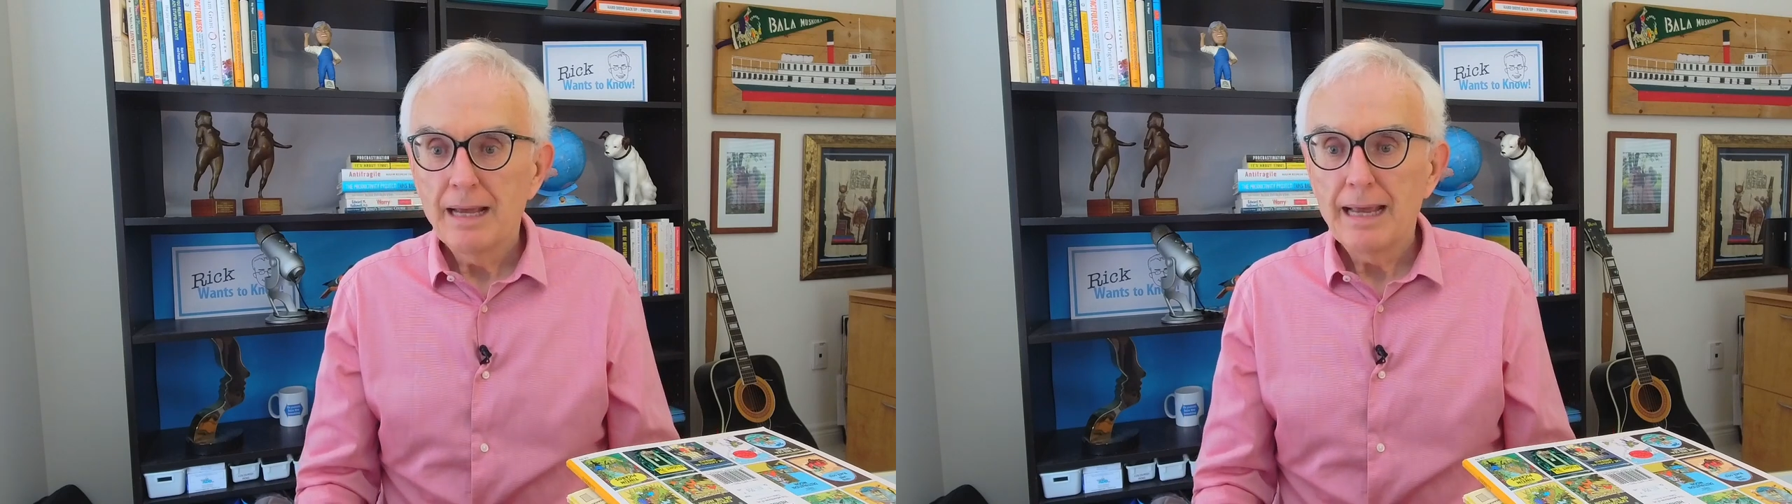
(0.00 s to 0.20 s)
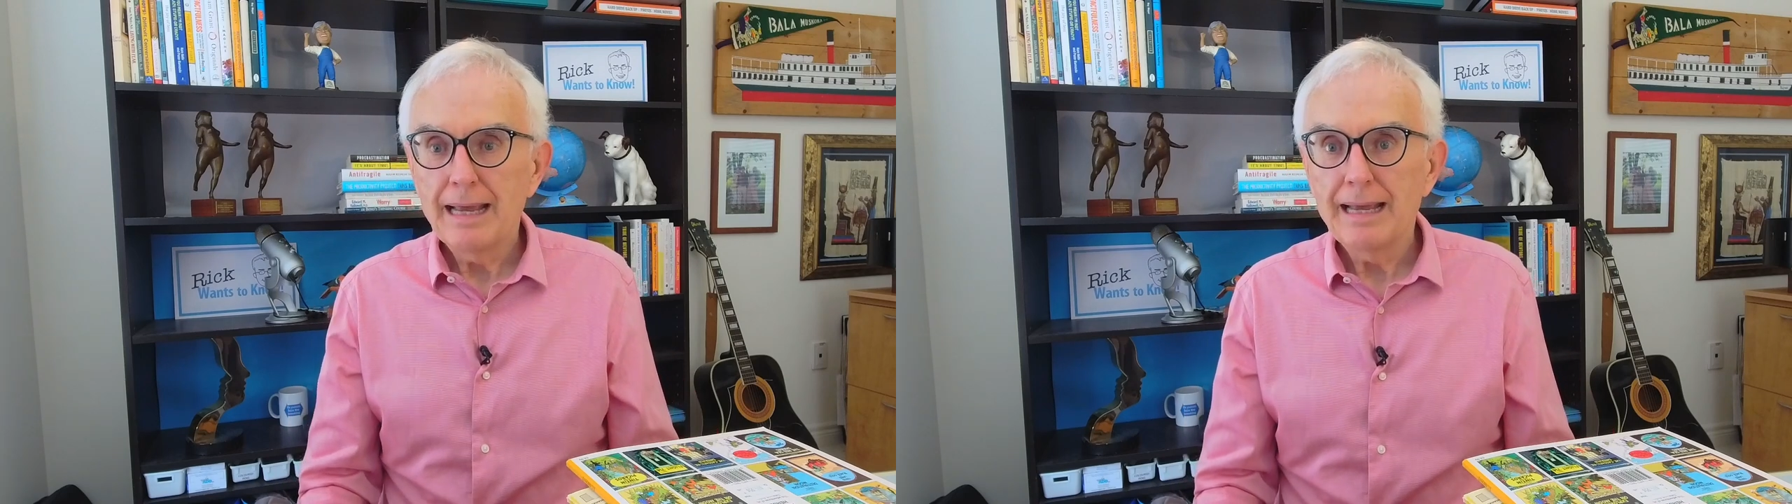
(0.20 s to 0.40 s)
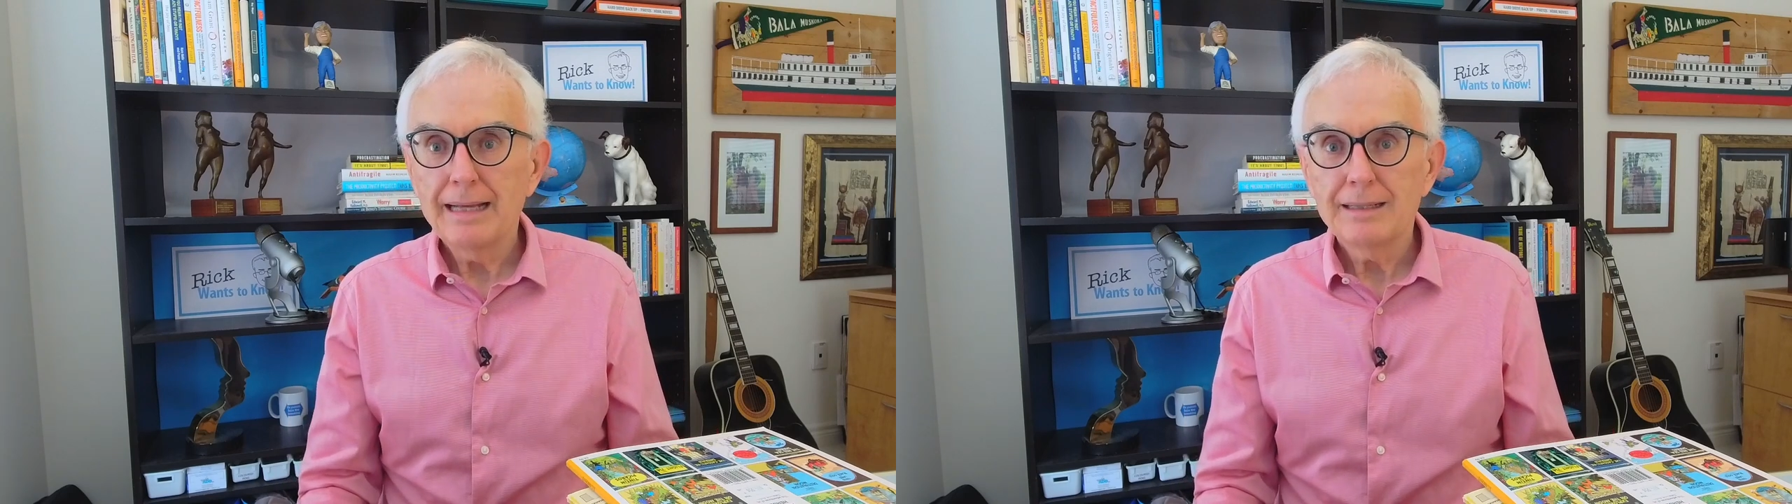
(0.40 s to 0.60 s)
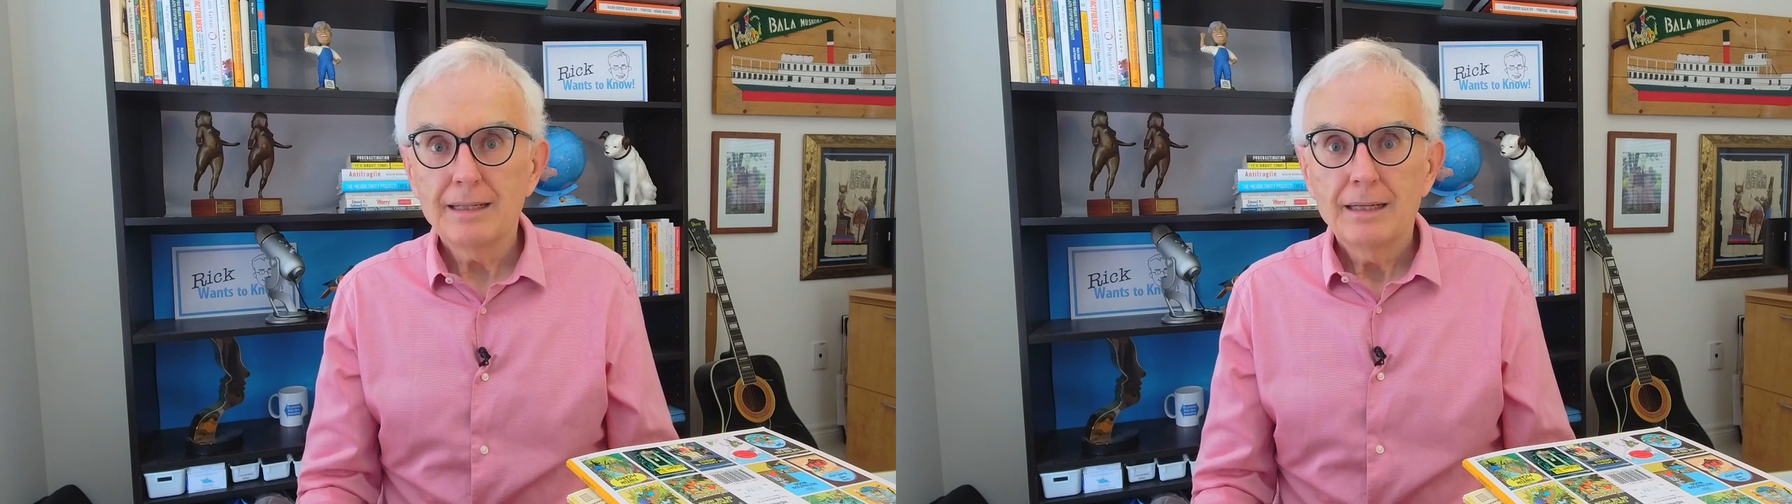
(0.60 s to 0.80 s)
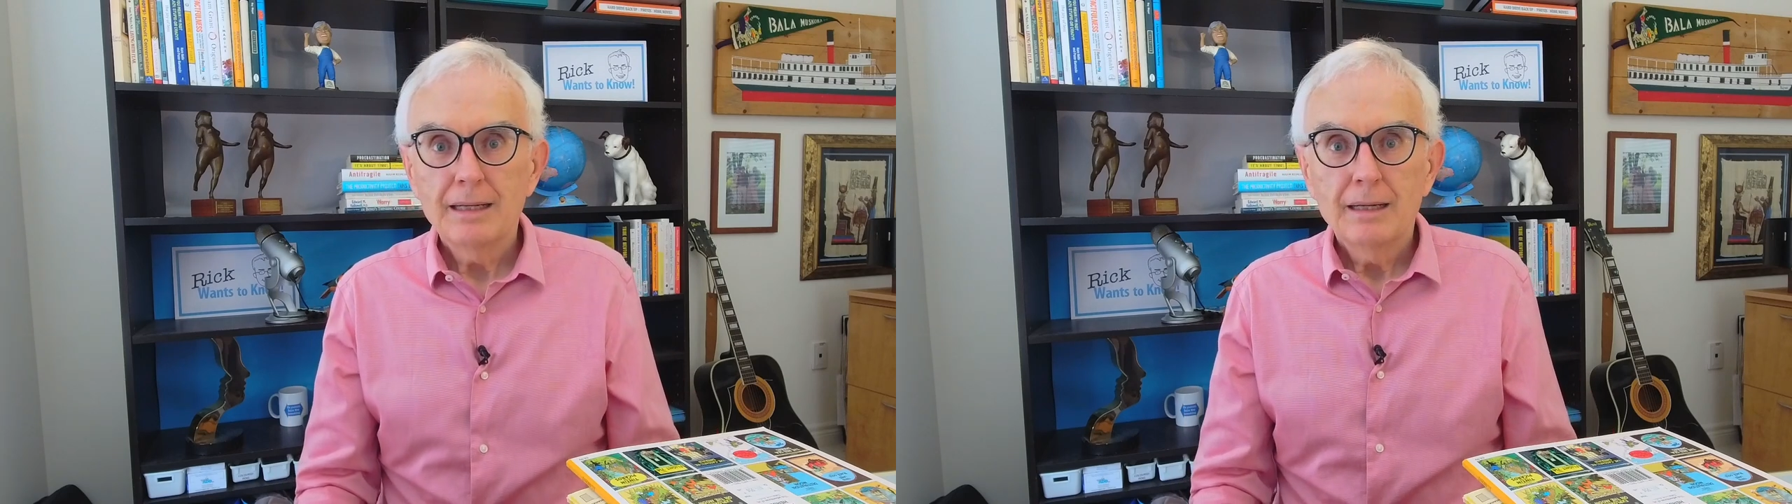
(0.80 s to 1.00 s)
And
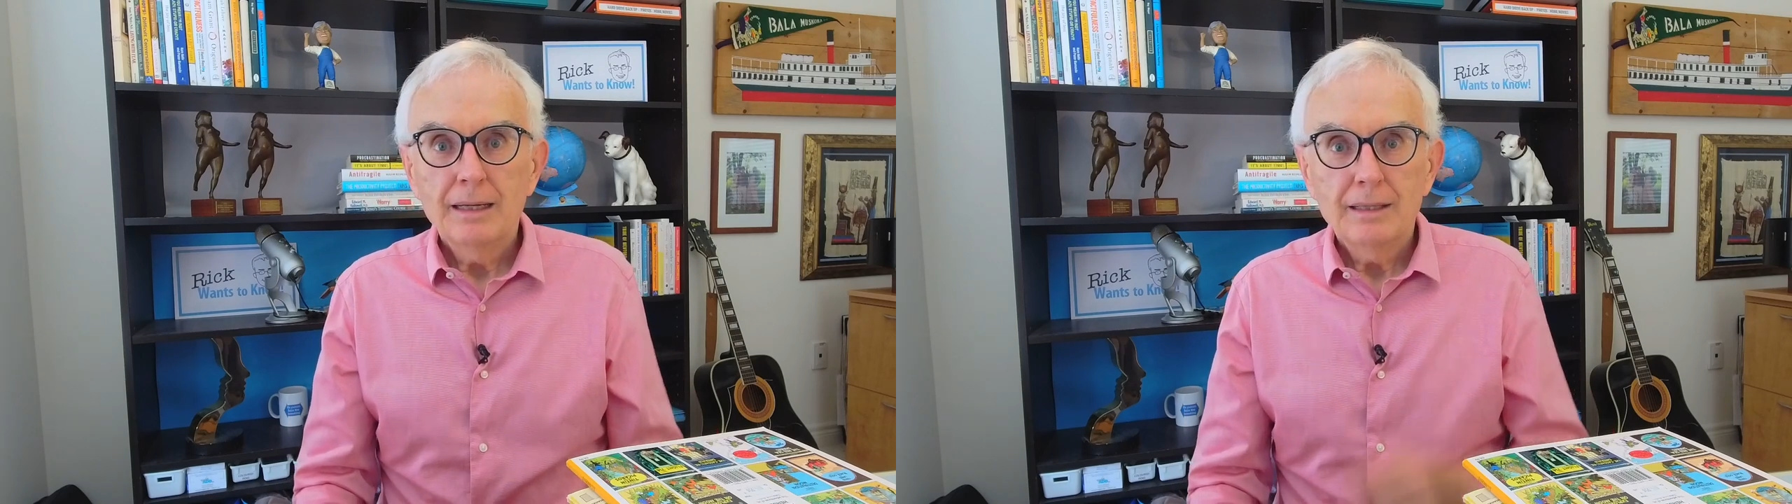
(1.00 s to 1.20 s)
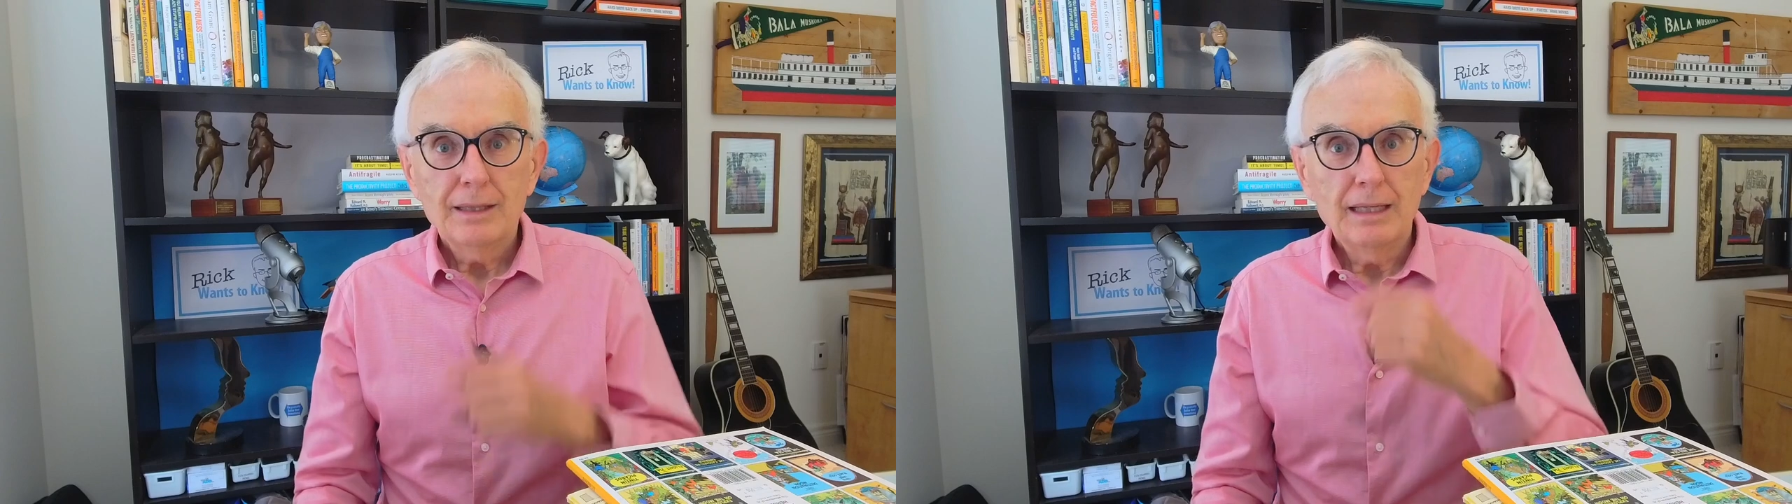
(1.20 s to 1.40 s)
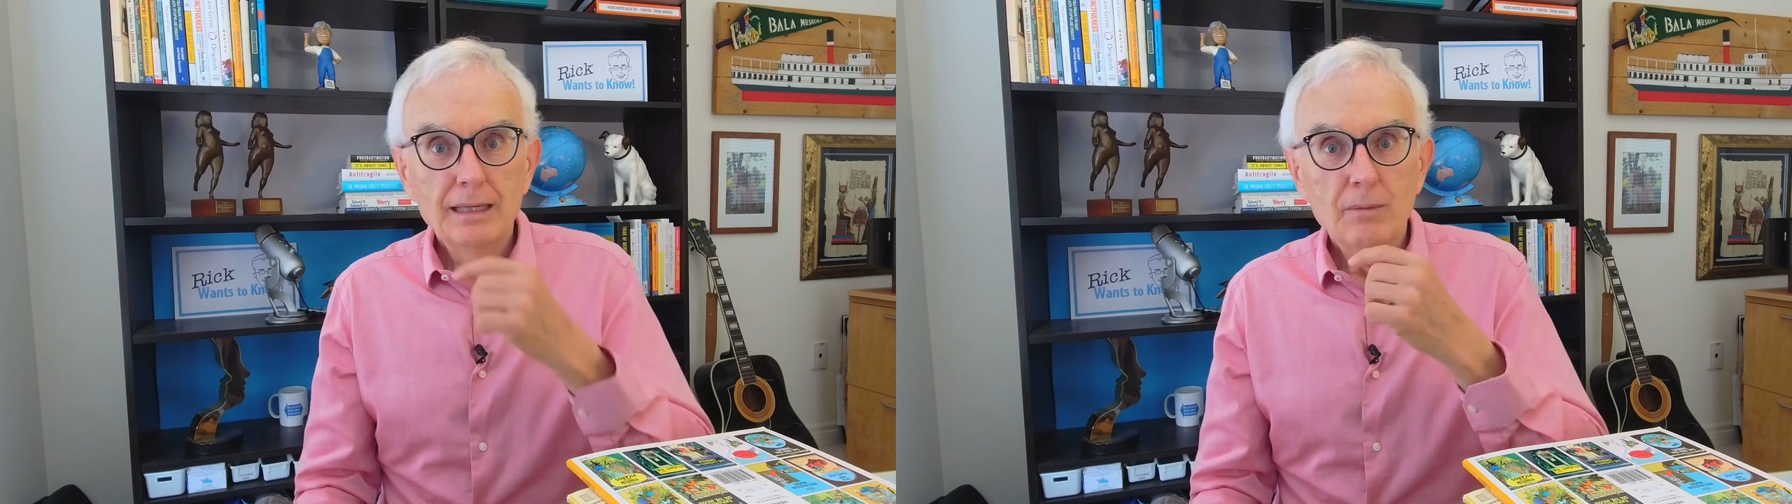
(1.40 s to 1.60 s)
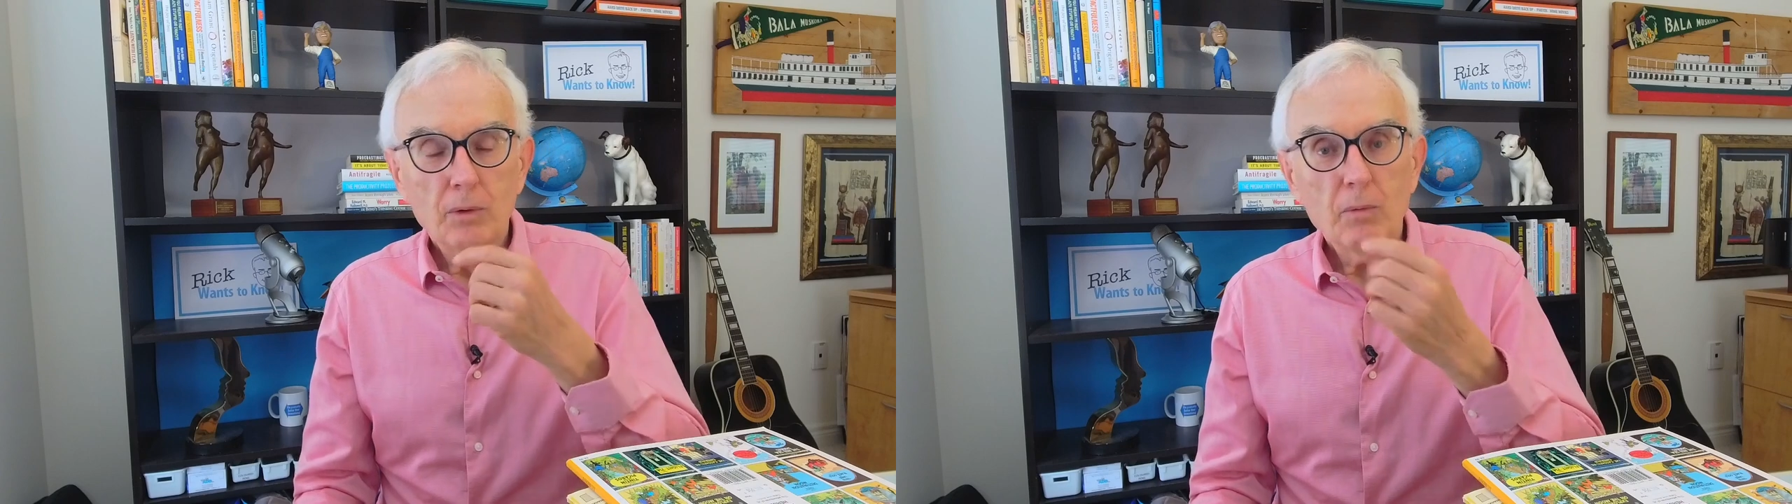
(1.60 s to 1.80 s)
we're